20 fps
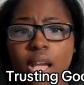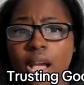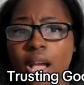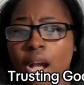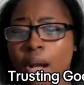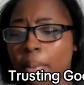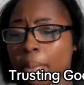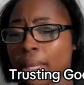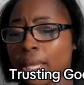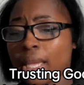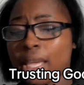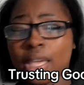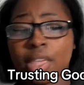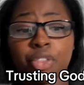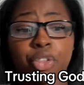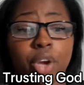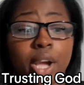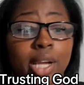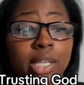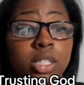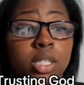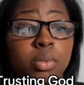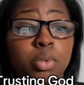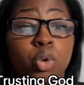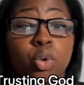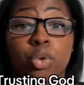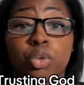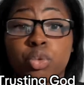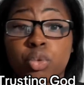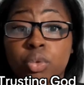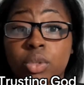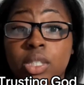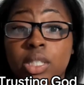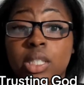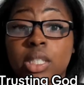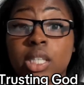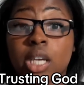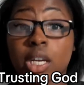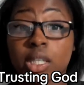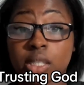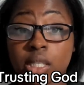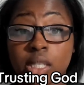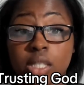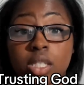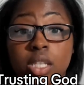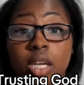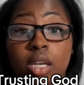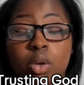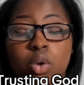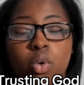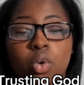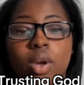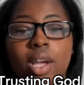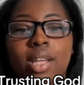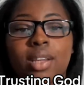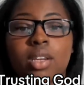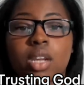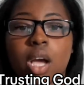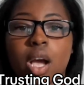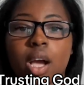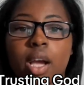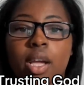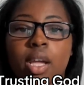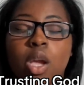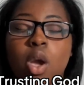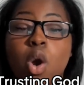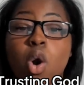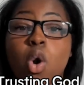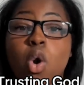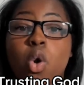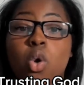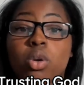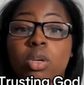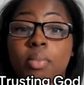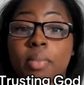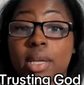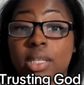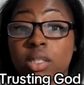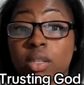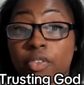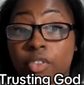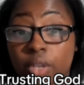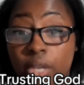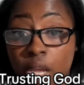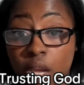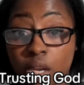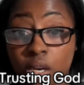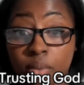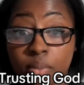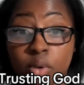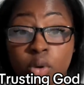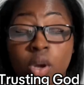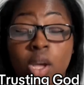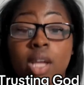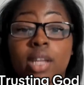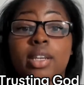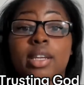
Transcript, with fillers: I mean, either I keep going through this toxic cycle and not holding myself accountable,